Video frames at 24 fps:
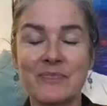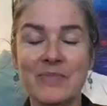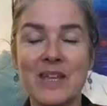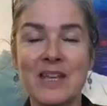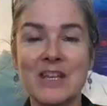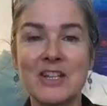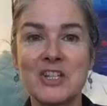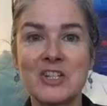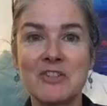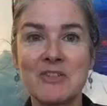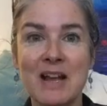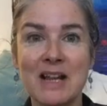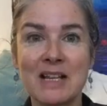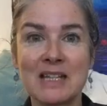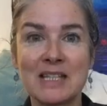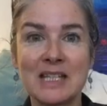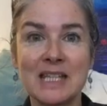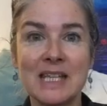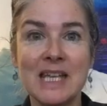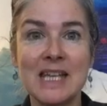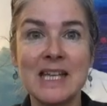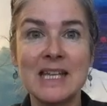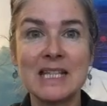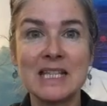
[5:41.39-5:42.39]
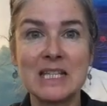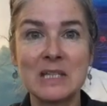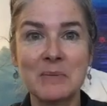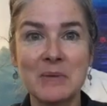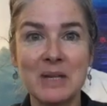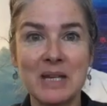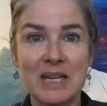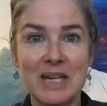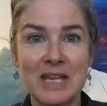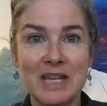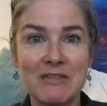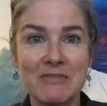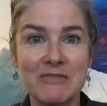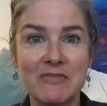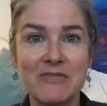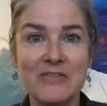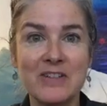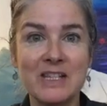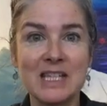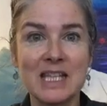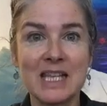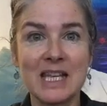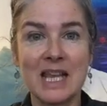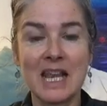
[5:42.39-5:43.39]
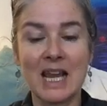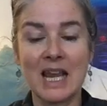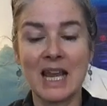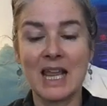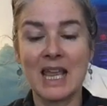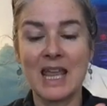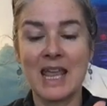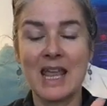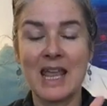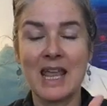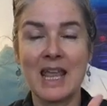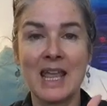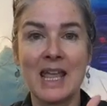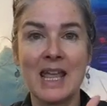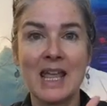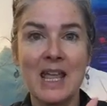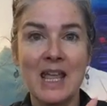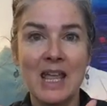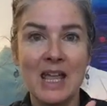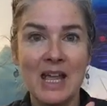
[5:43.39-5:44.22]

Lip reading: interacting intimately, physically,